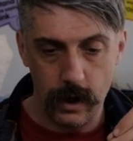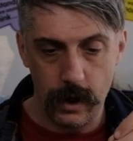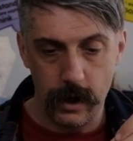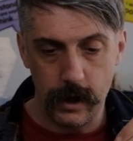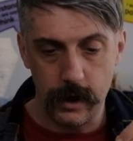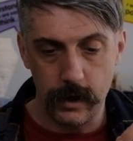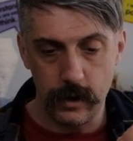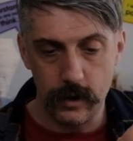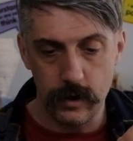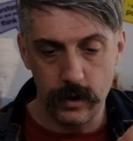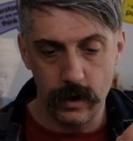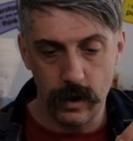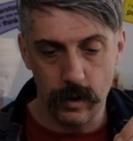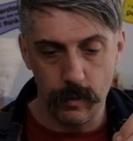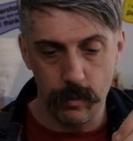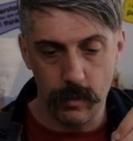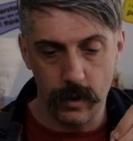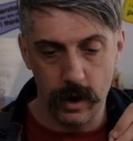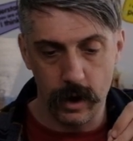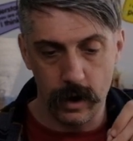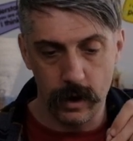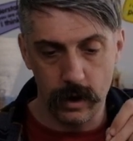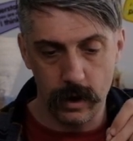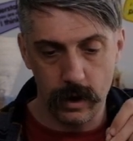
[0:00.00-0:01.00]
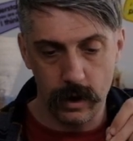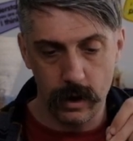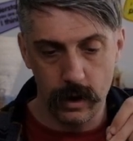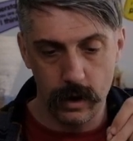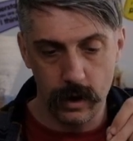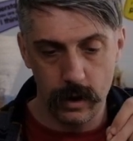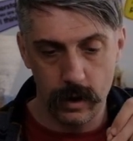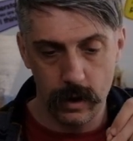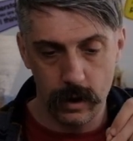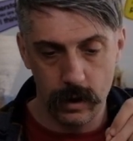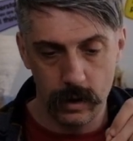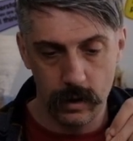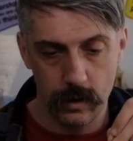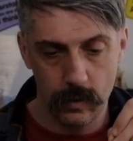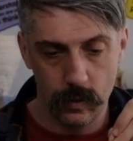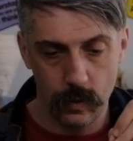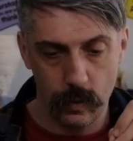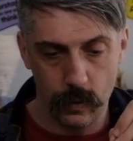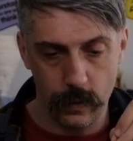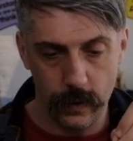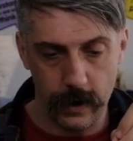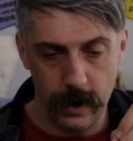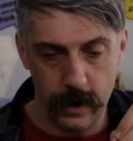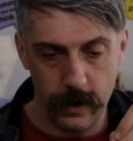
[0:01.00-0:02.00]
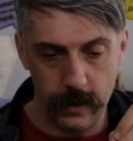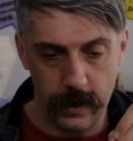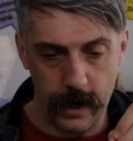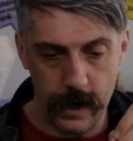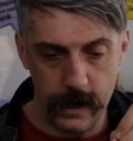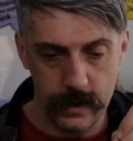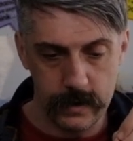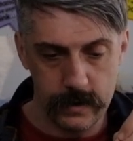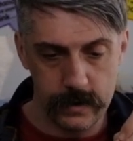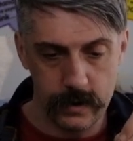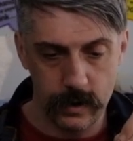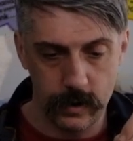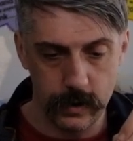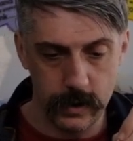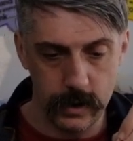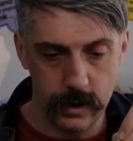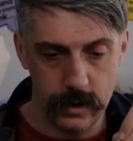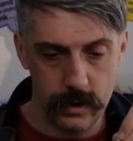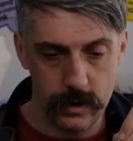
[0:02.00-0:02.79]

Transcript: and you can mark where that's going